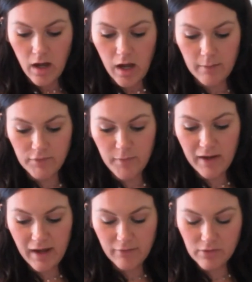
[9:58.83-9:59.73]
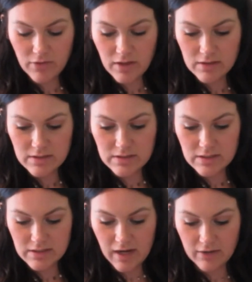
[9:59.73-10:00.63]
If you buy everything, this
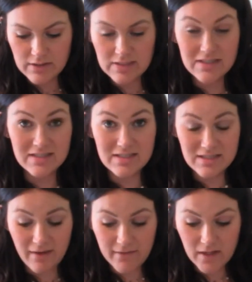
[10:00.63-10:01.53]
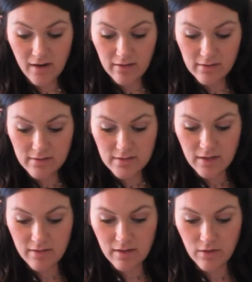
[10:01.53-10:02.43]
discount is $67,
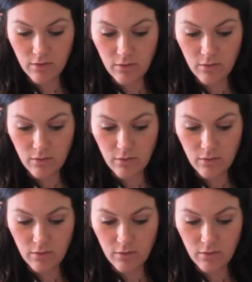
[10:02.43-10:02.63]
and then your